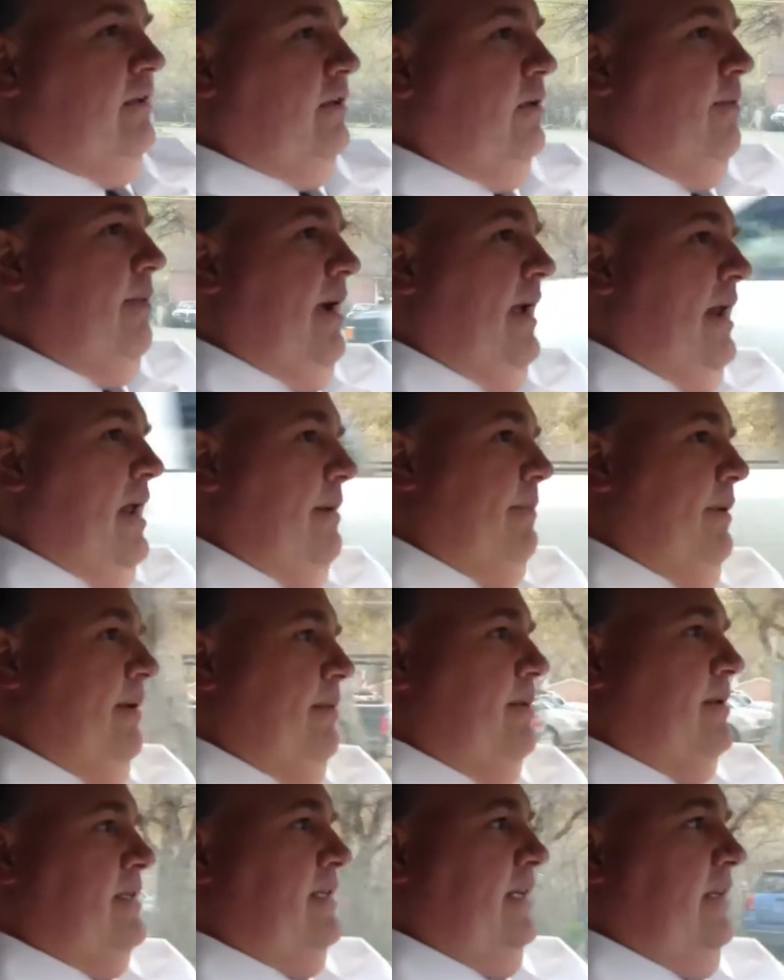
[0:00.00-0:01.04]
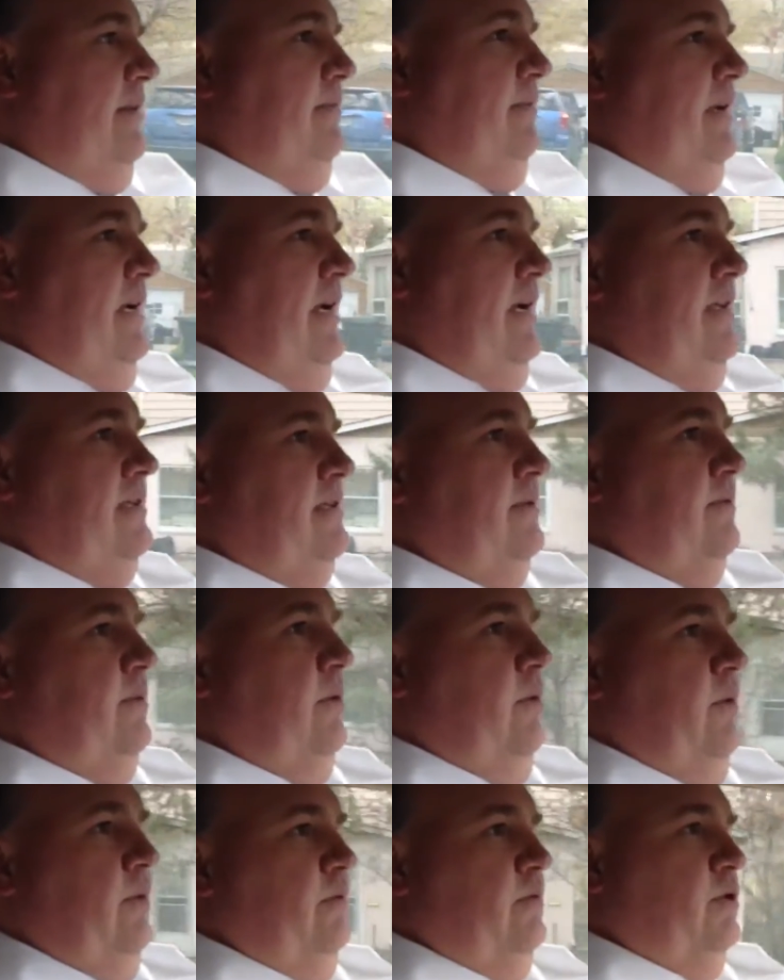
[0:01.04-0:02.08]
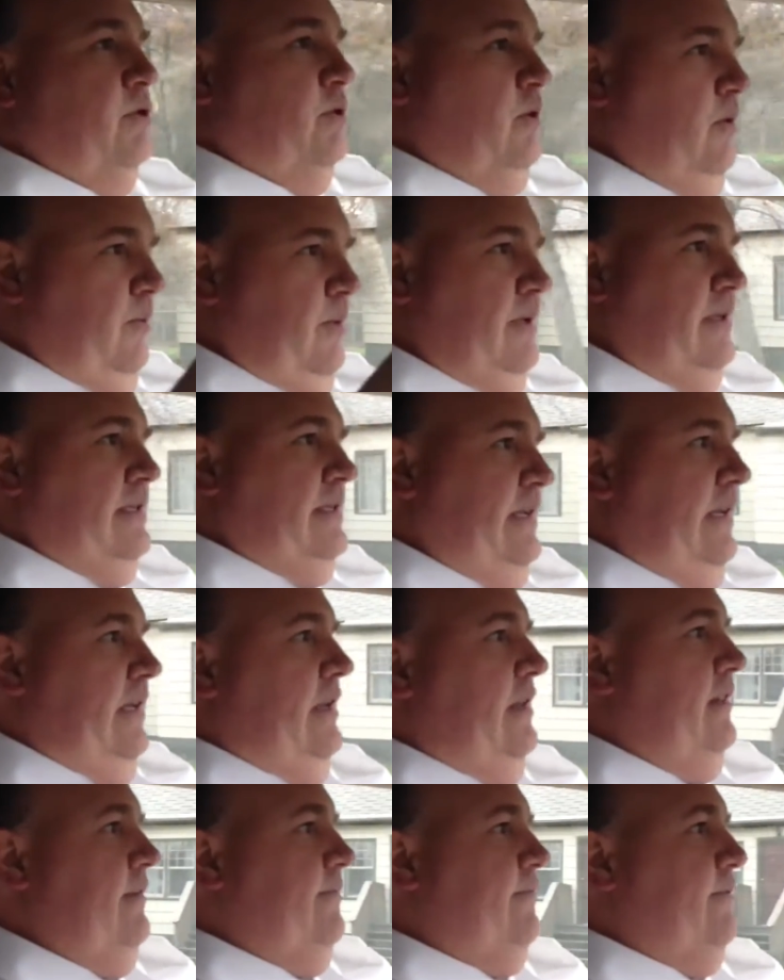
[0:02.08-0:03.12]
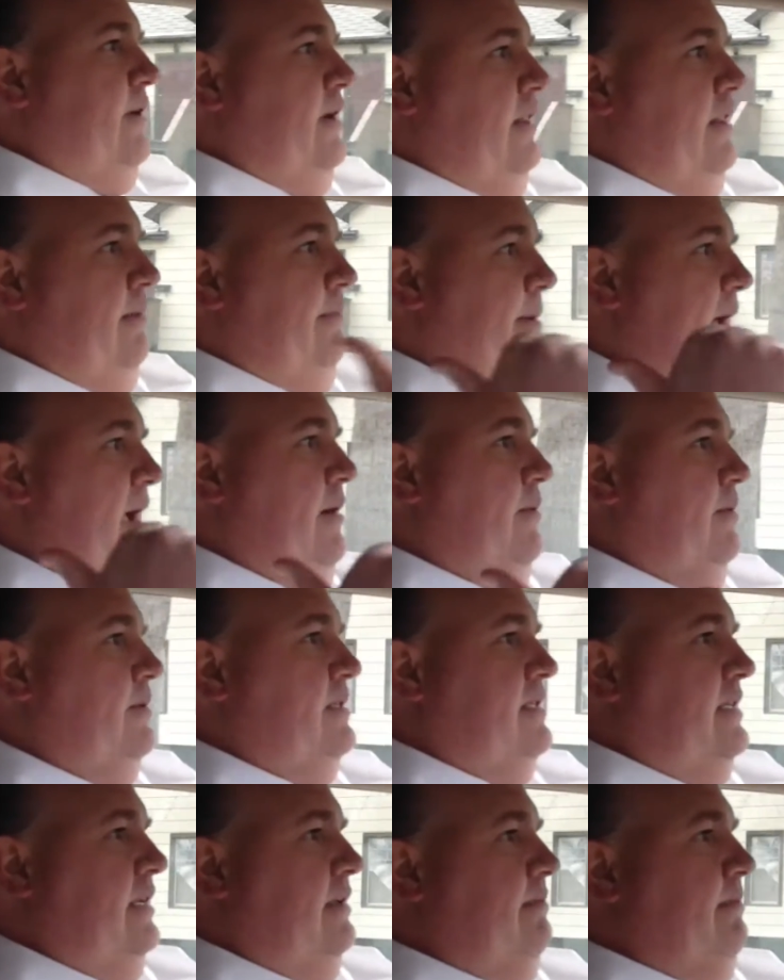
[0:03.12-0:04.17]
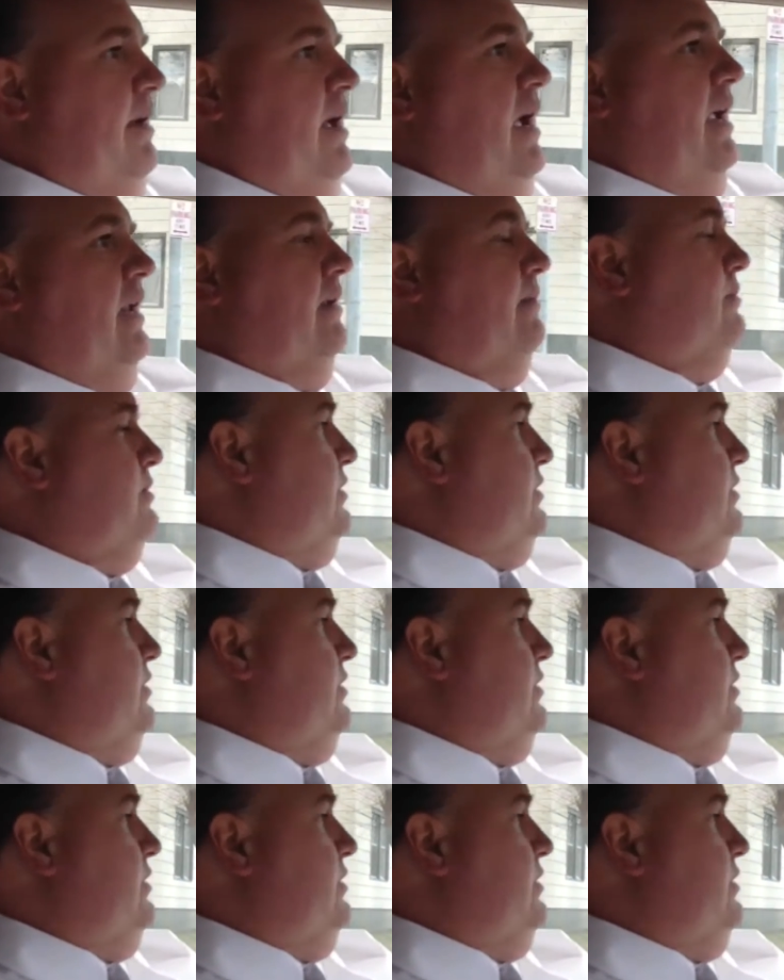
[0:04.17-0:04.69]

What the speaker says: You may not be able to see them because the short one's sitting in the front and the back one's sitting behind them,